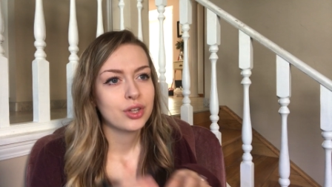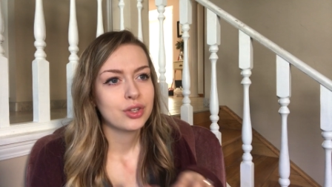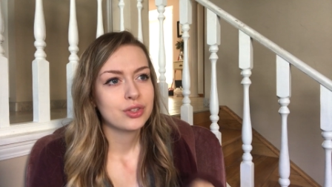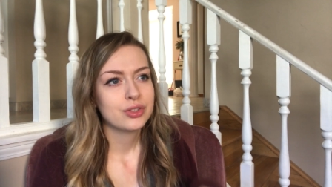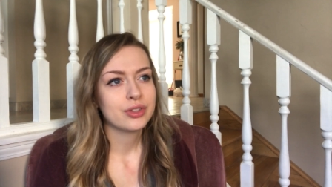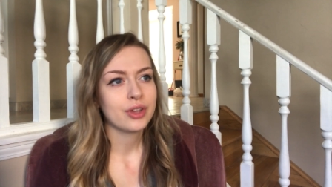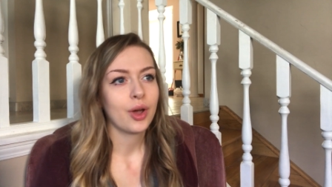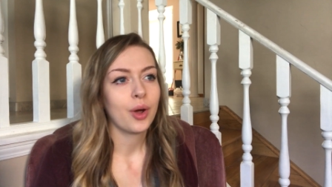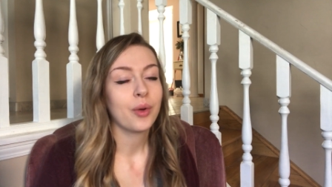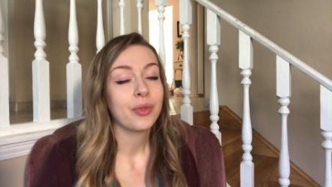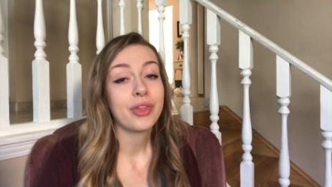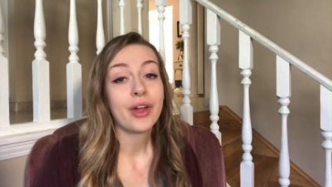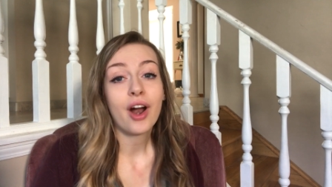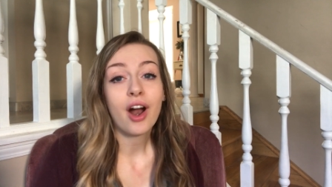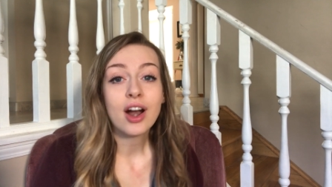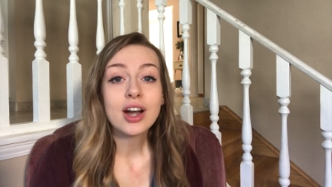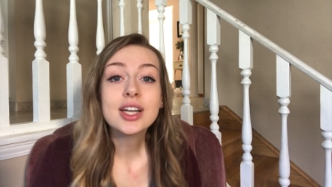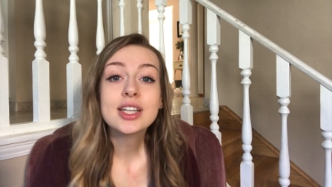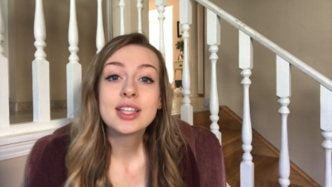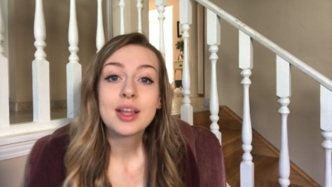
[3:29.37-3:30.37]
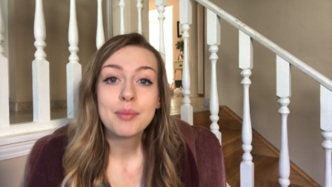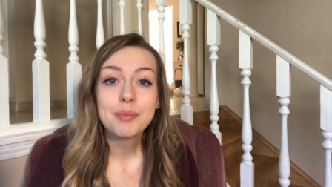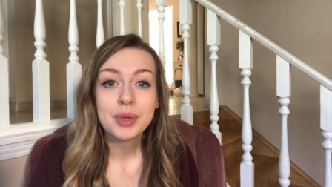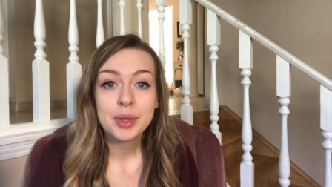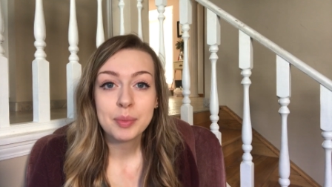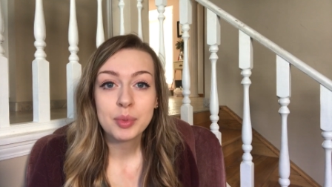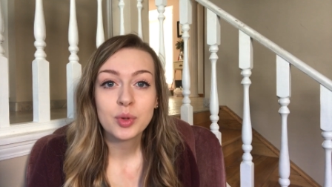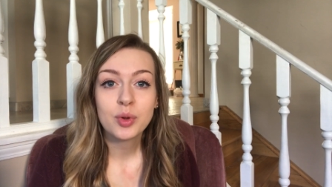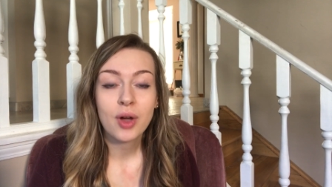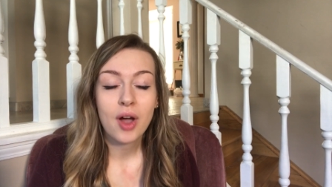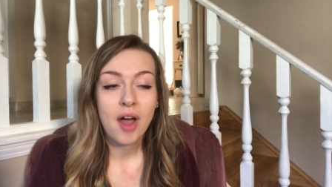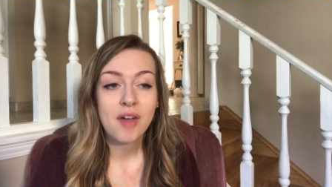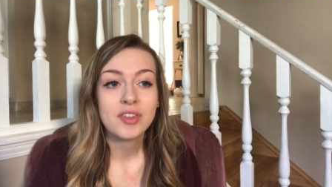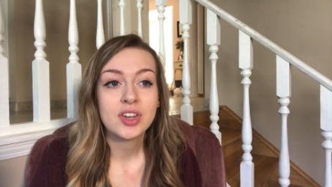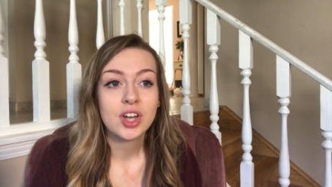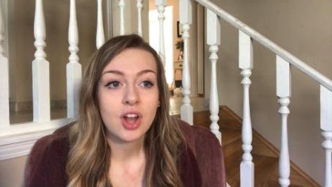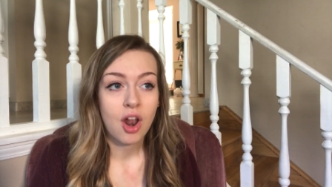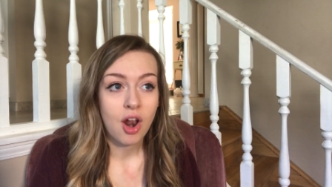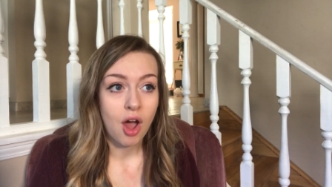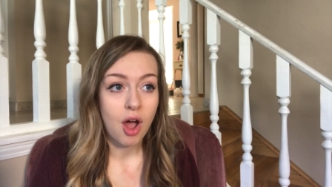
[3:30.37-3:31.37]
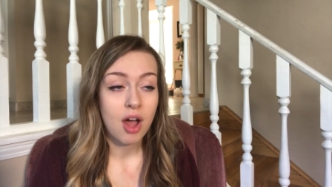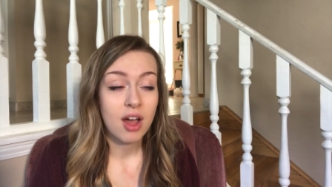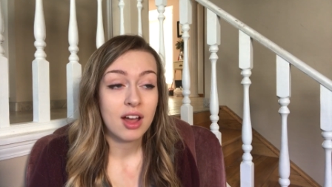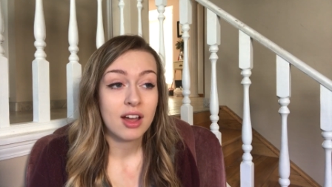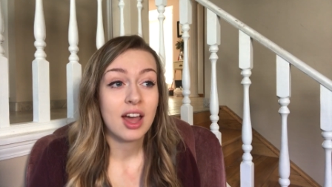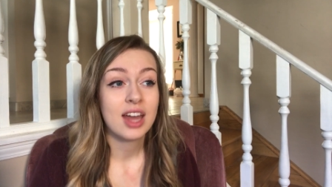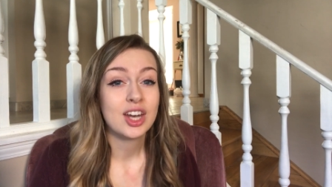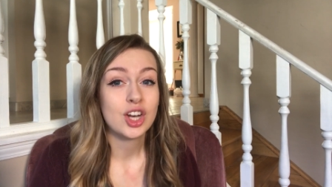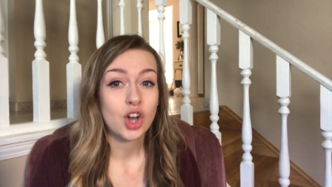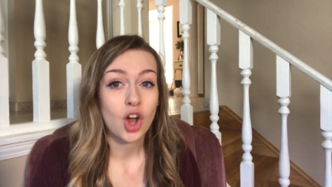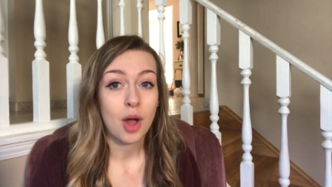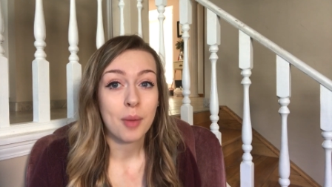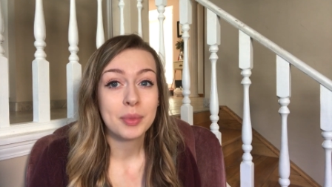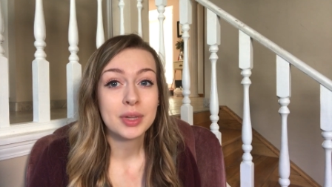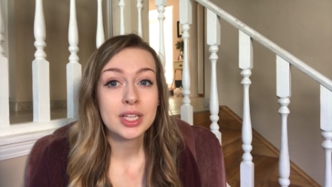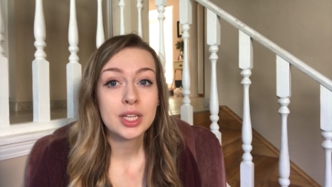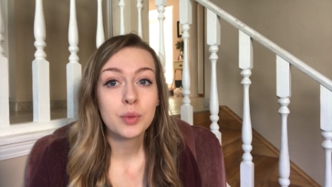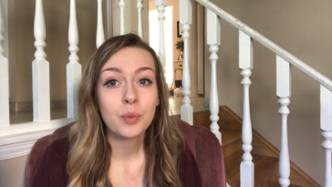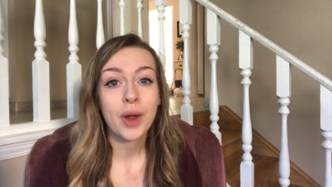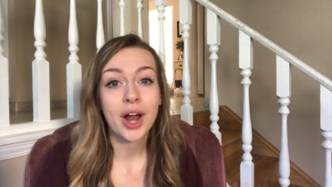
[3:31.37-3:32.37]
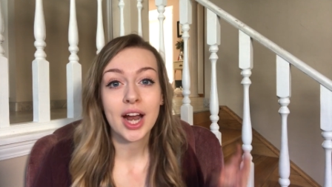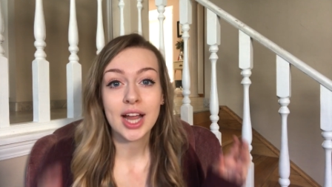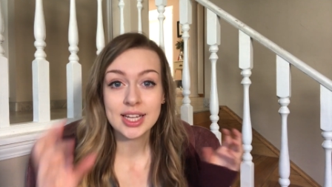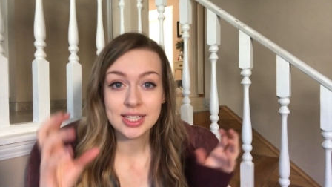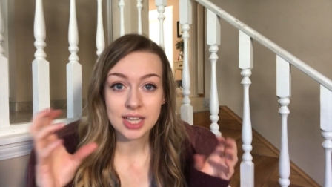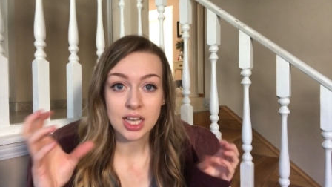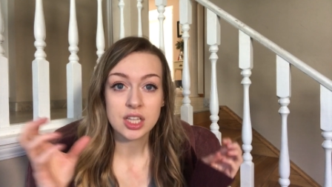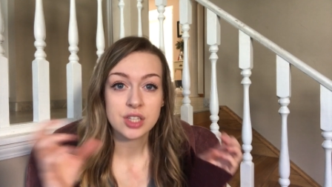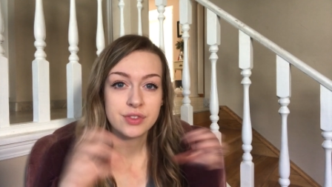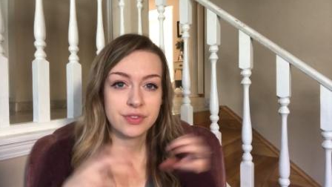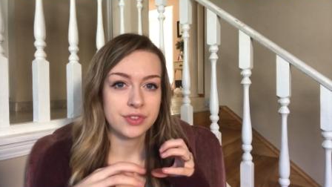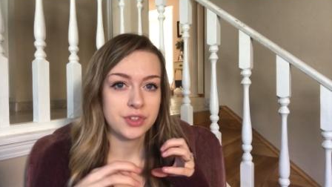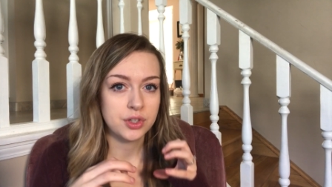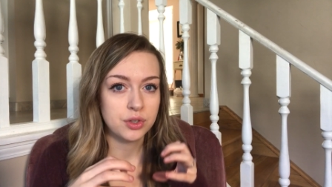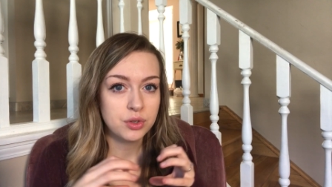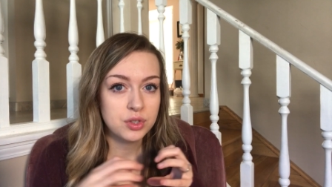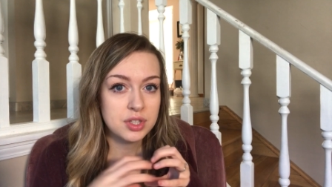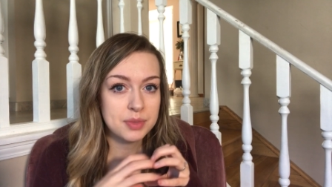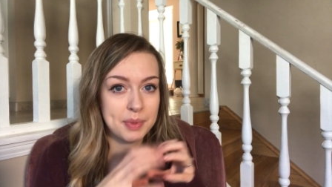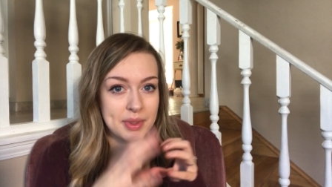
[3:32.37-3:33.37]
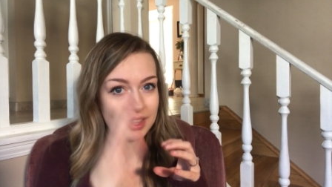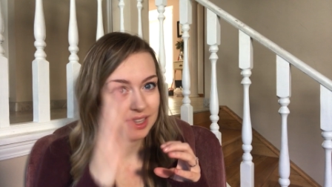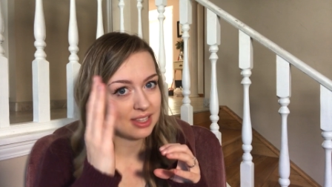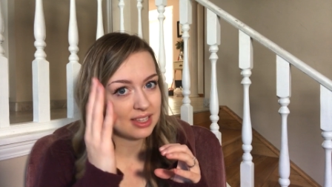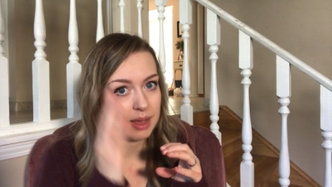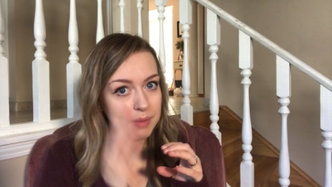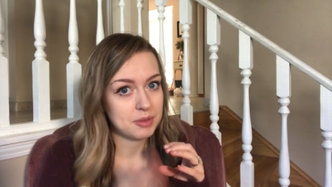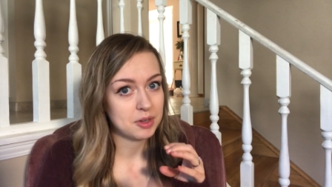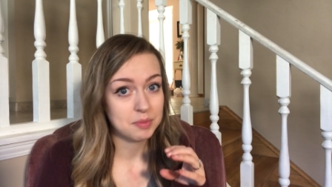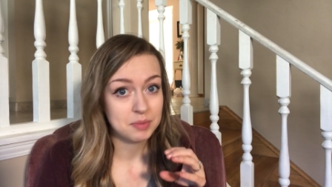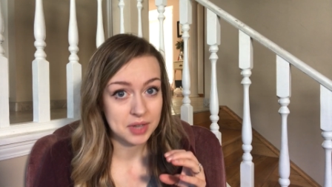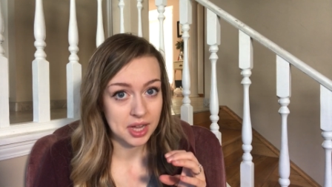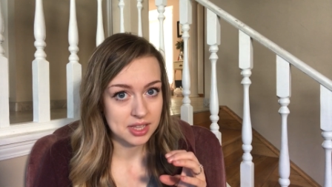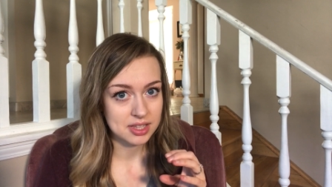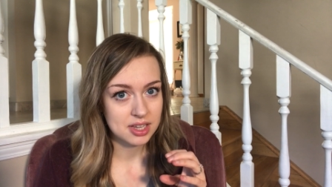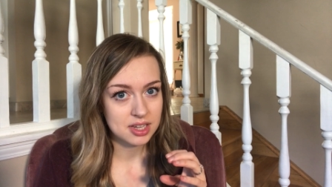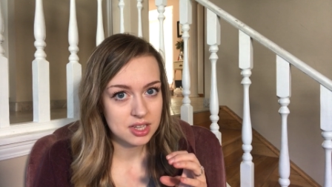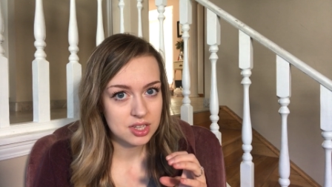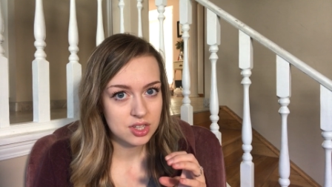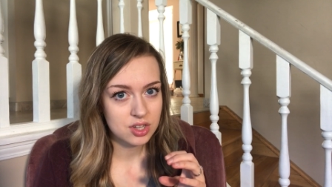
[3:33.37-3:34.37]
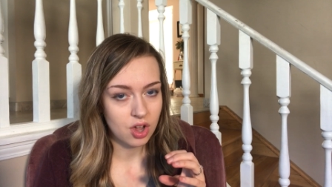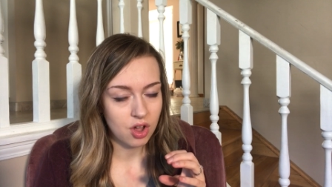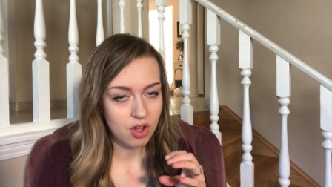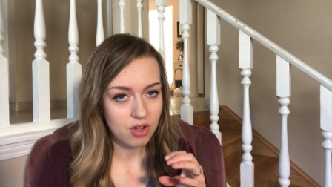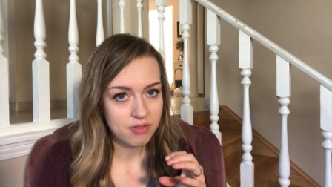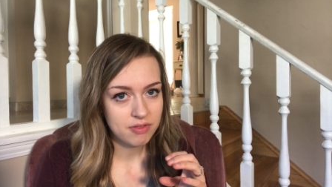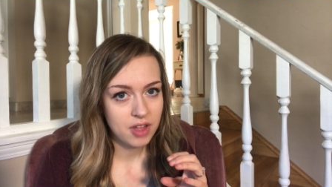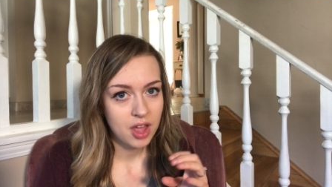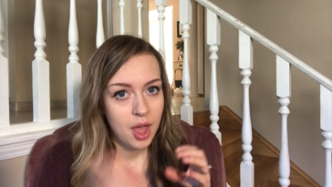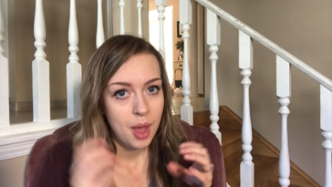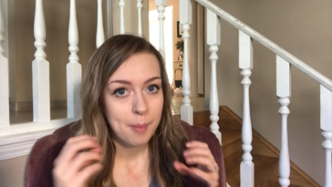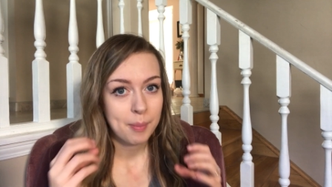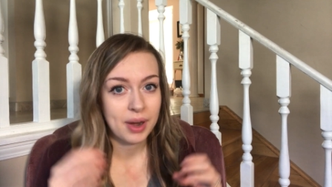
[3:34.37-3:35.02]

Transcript: So there are some people who have an, an anomaly where it does fuse, but the septum doesn't dissolve.